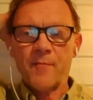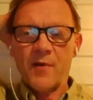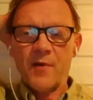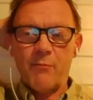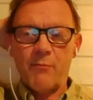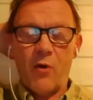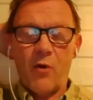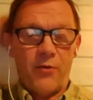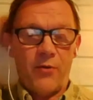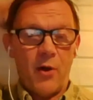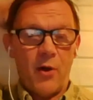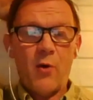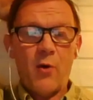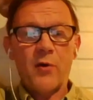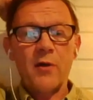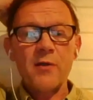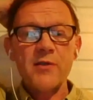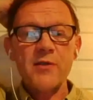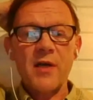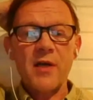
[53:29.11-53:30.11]
both
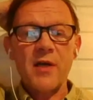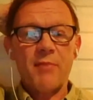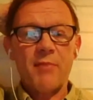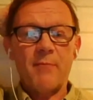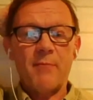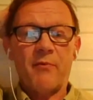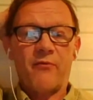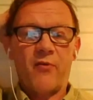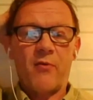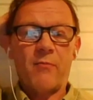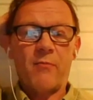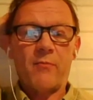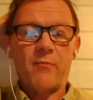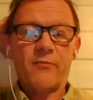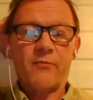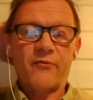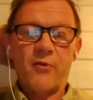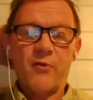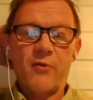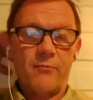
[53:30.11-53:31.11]
locals and people
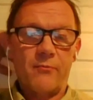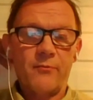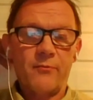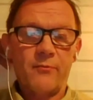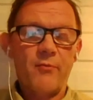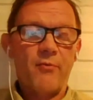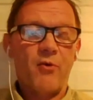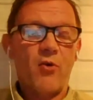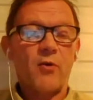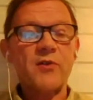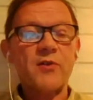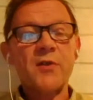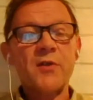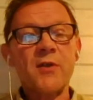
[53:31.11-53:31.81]
from abroad.